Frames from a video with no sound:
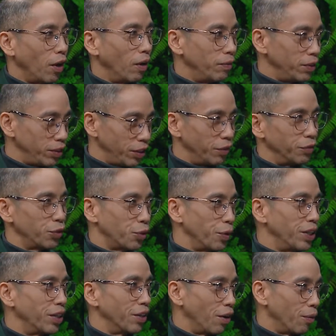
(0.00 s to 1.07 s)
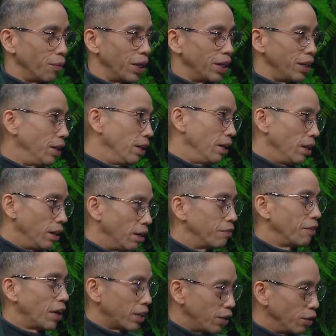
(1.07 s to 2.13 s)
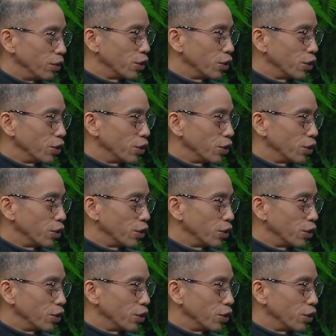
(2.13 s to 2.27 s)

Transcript: Obviously, you've screened it already. In fact, here in